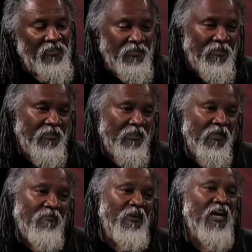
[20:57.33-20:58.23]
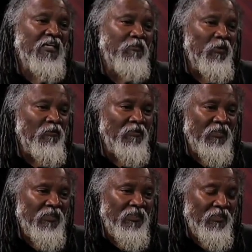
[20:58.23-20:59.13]
is to invite him
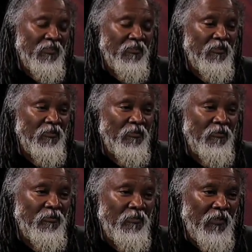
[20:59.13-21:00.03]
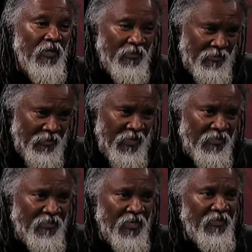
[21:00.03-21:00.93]
over here to the United
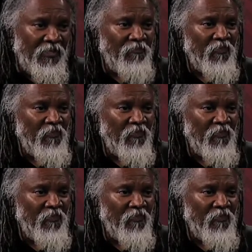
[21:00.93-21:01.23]
States.